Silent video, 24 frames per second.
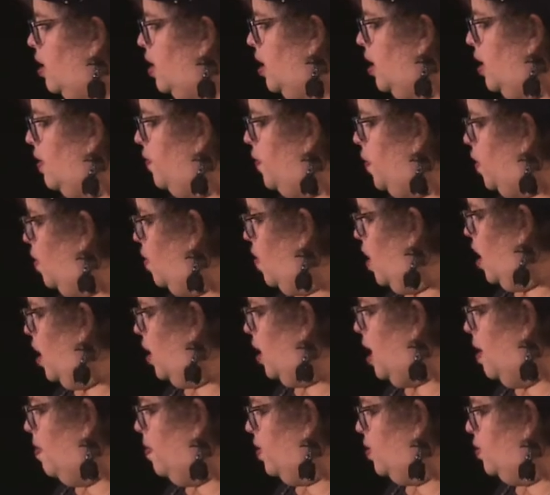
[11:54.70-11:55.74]
give you a
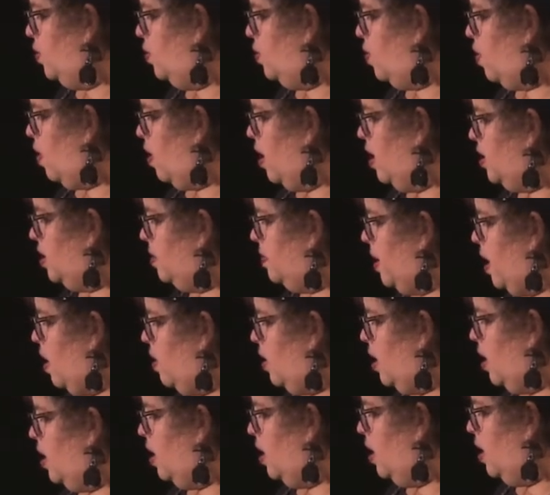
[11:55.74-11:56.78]
couple stories
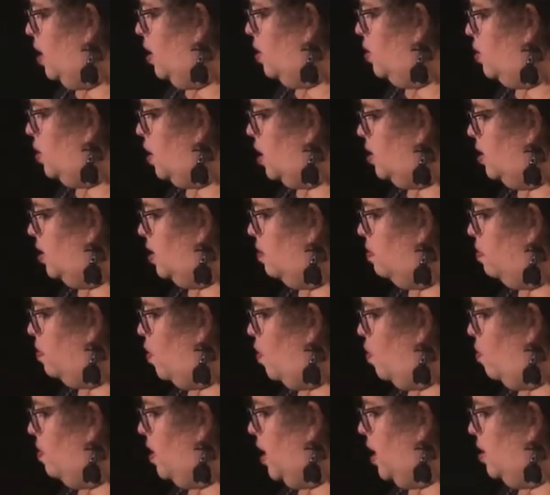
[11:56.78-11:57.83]
about in just a
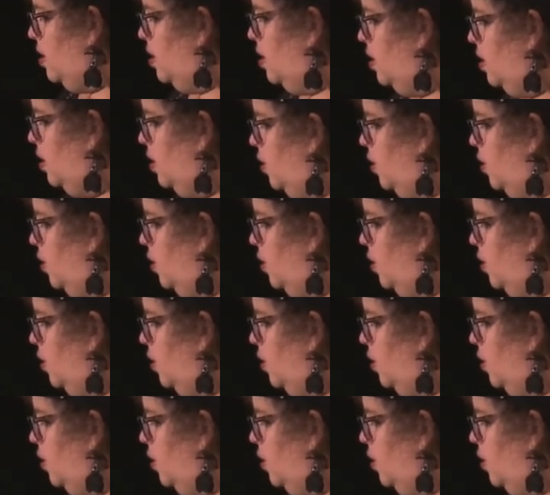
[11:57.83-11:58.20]
moment.